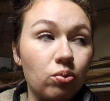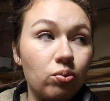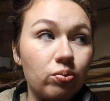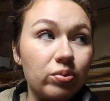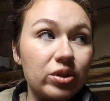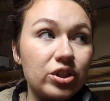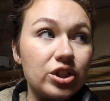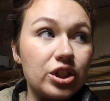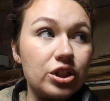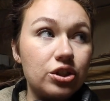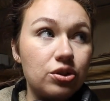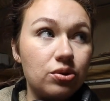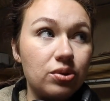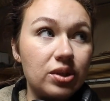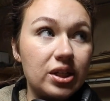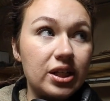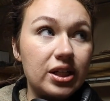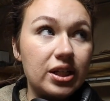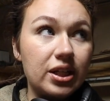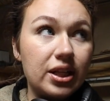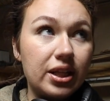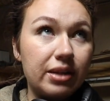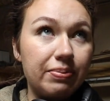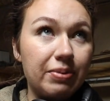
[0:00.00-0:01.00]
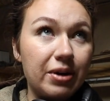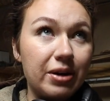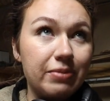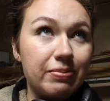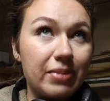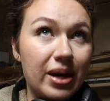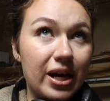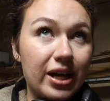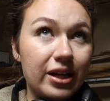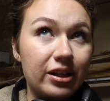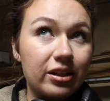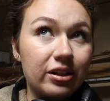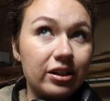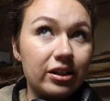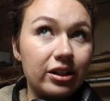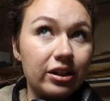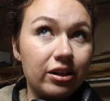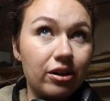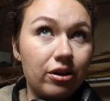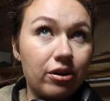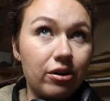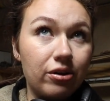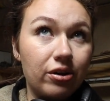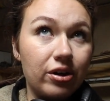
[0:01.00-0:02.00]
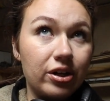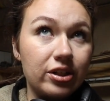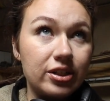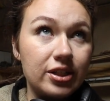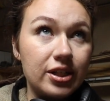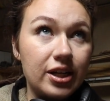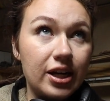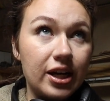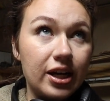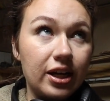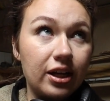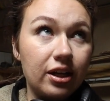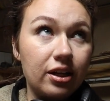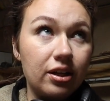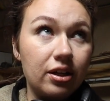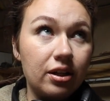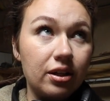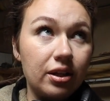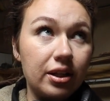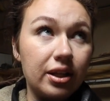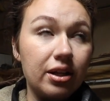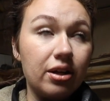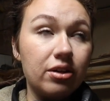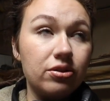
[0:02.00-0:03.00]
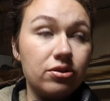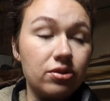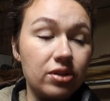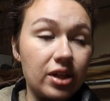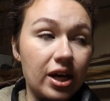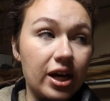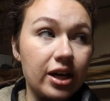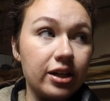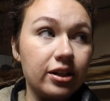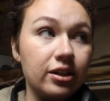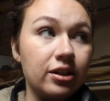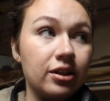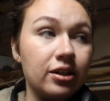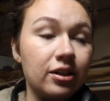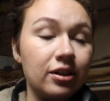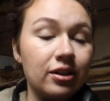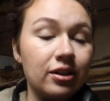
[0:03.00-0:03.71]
which I do need to spray matte clear coat on today. So I'll do that,